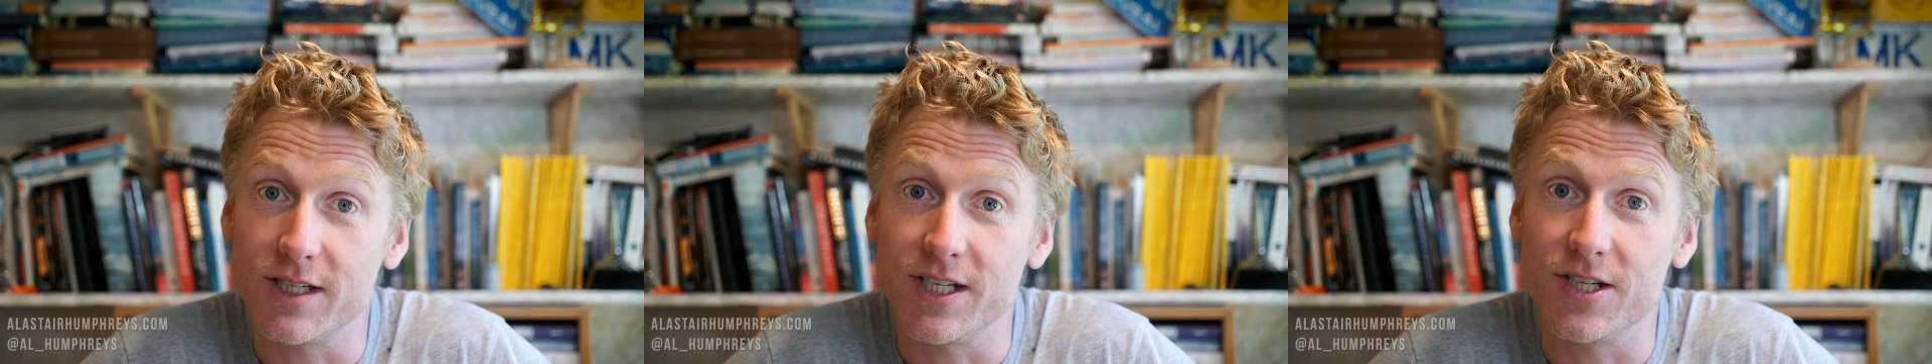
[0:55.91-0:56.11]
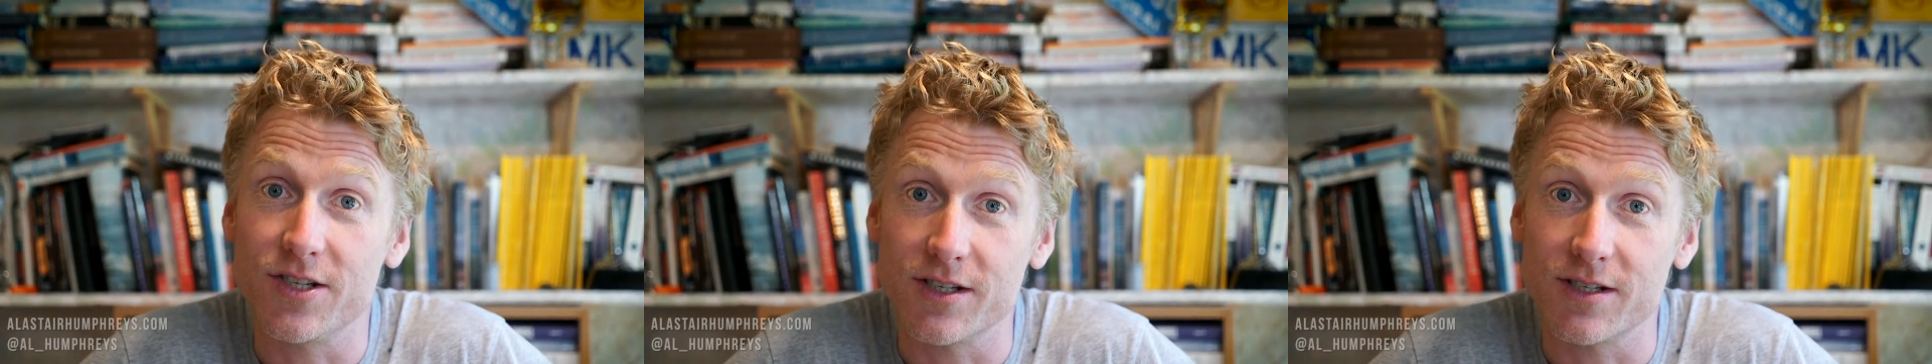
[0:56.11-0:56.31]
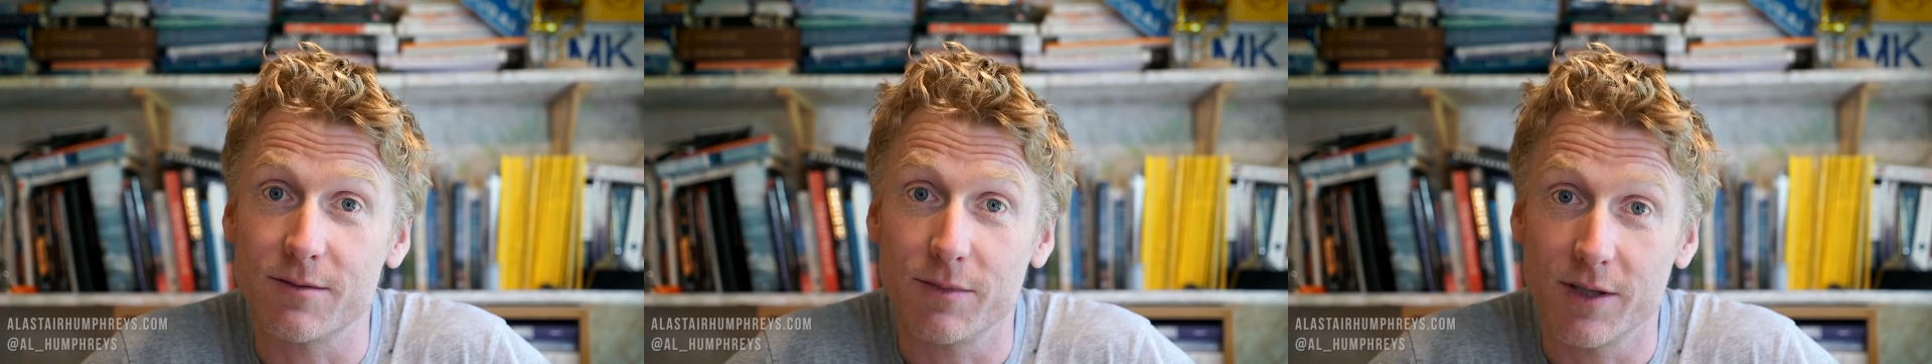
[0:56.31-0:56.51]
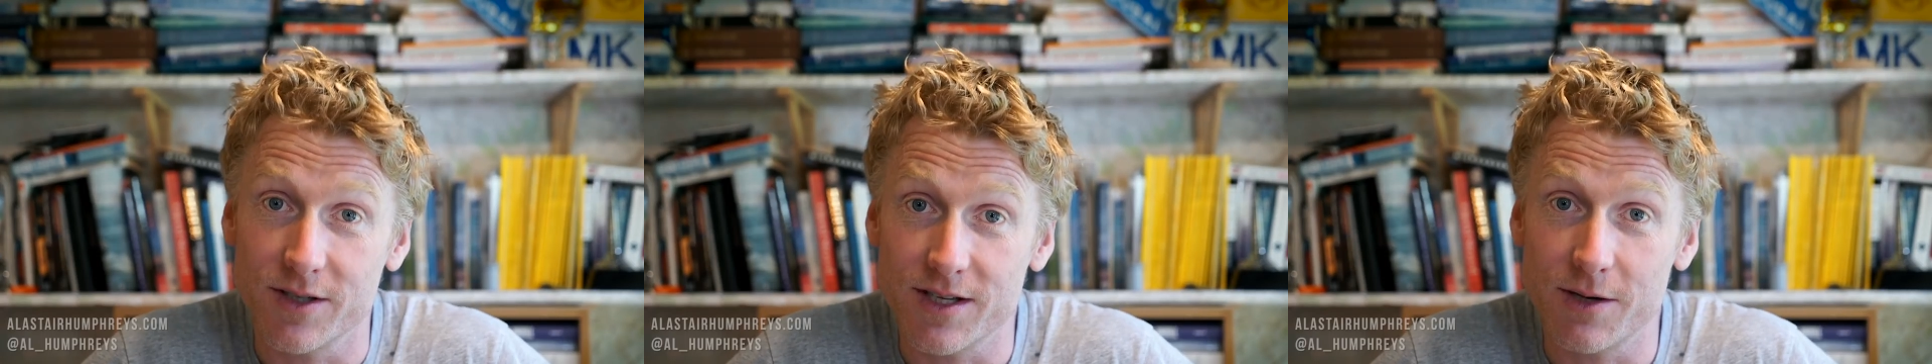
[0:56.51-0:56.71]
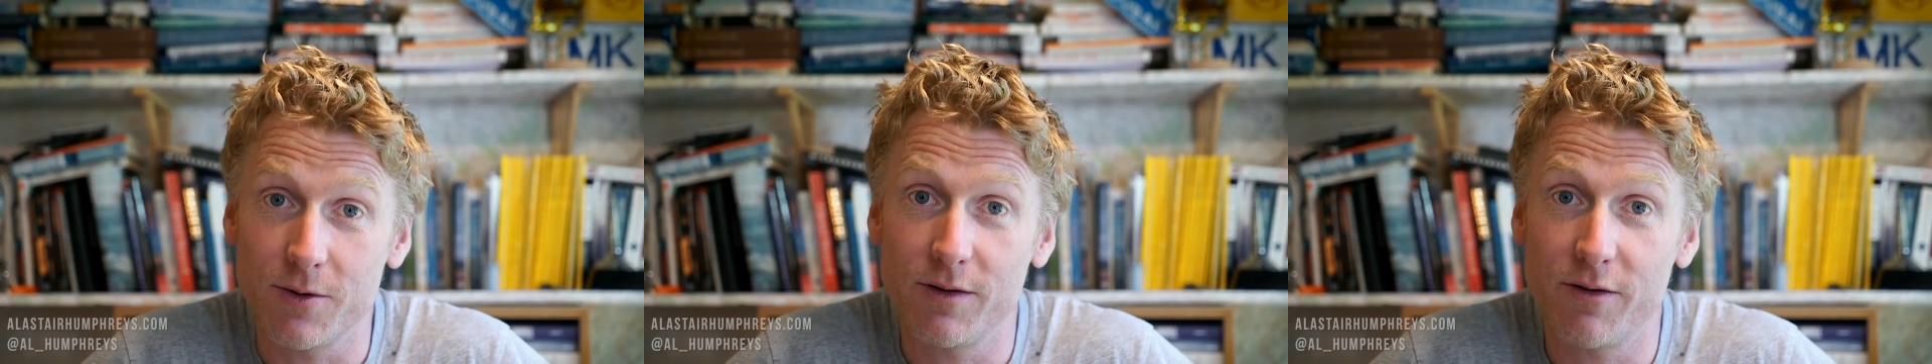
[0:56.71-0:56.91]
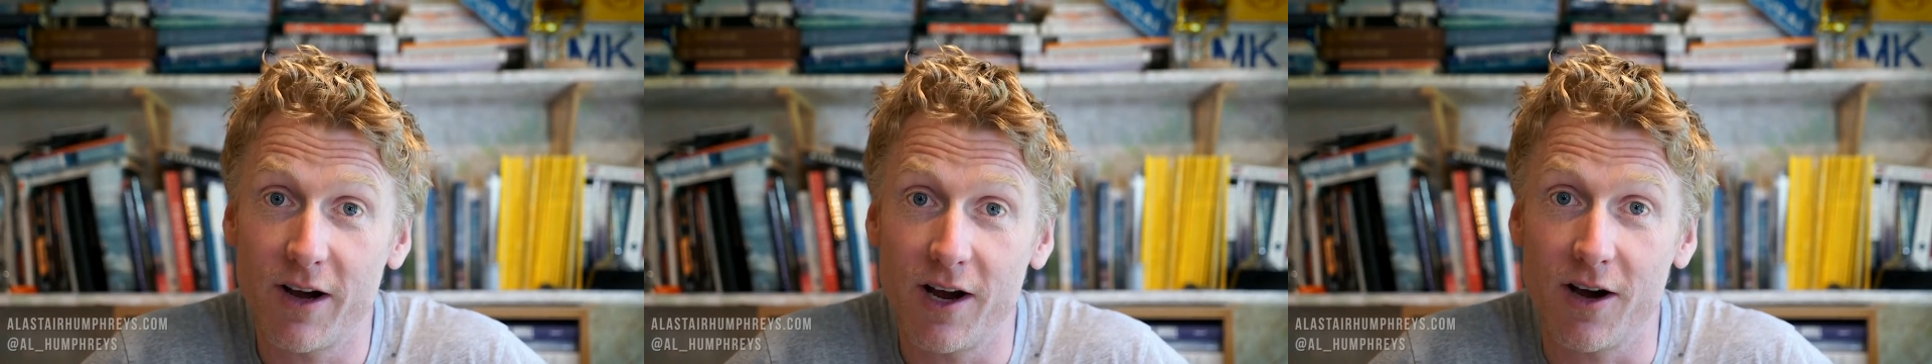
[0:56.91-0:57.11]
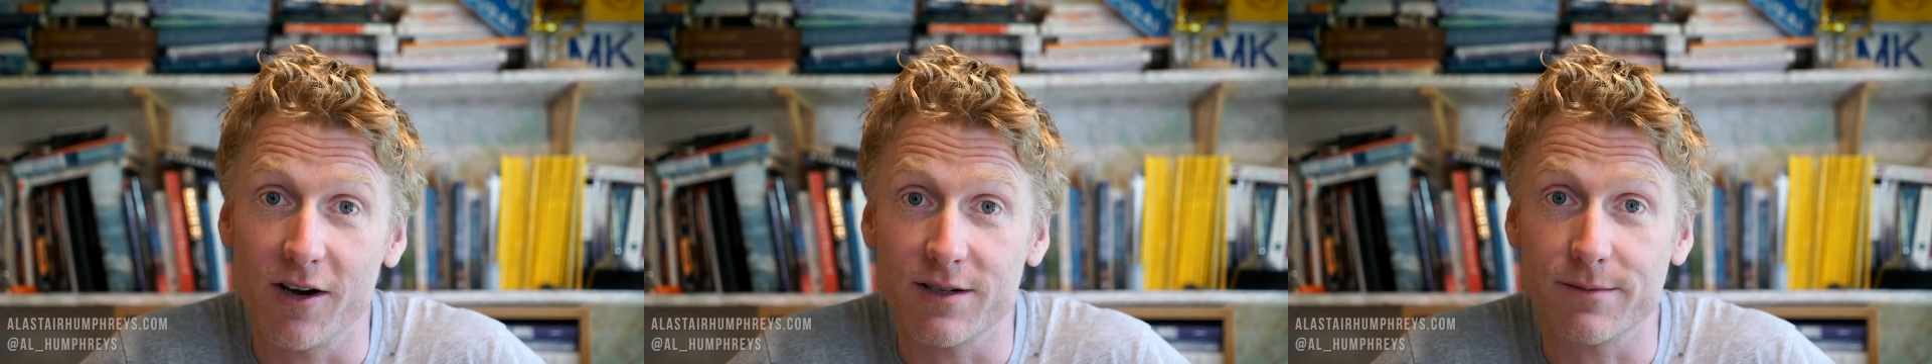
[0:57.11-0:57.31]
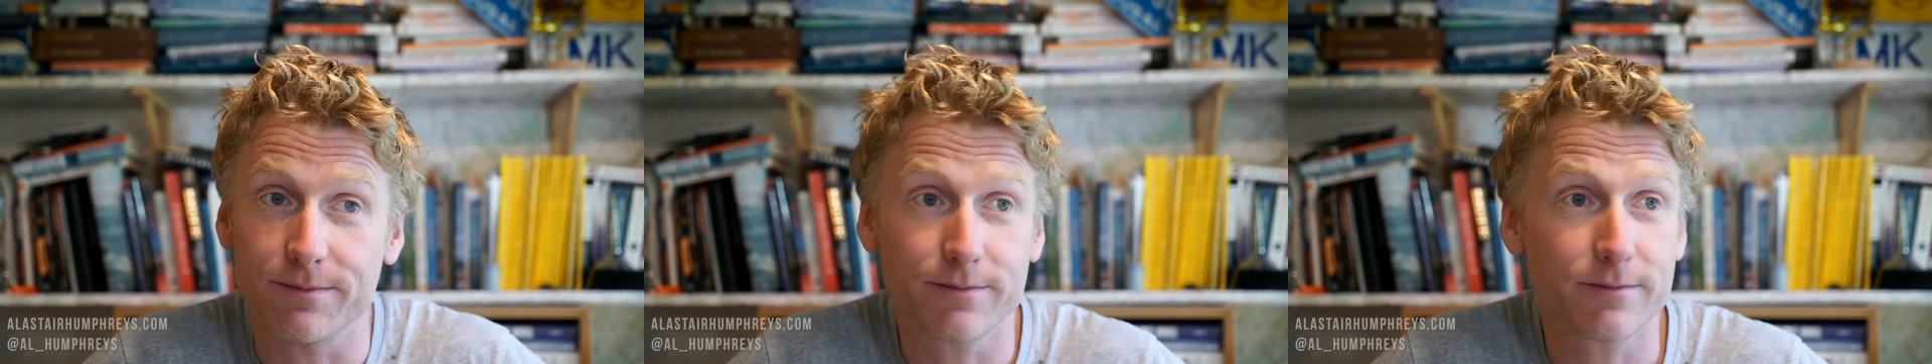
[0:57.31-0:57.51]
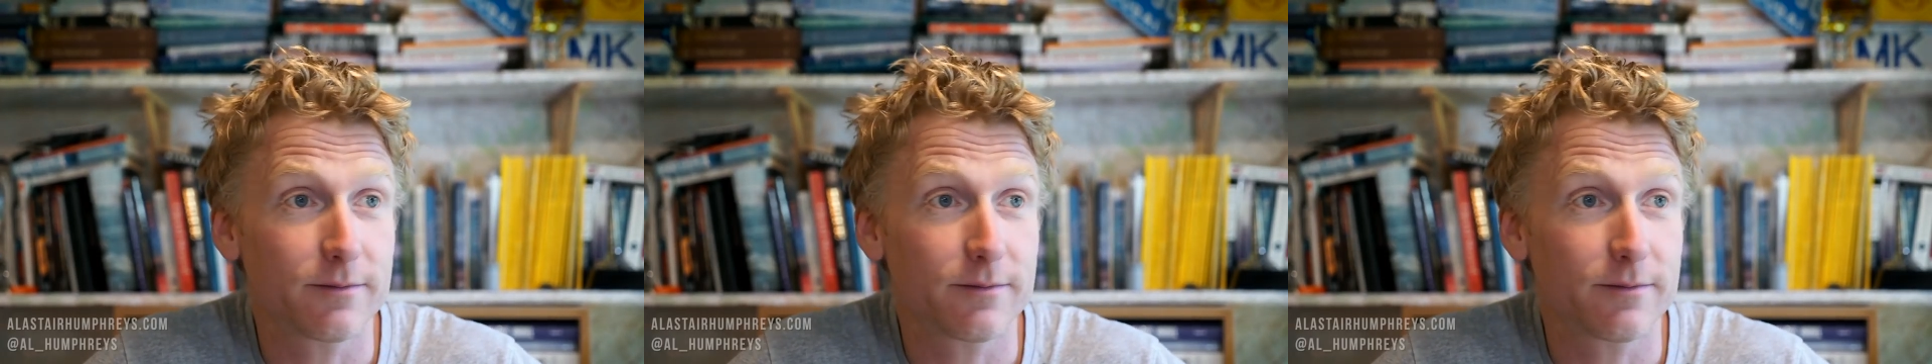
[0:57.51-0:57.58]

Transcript: teachers because they work very hard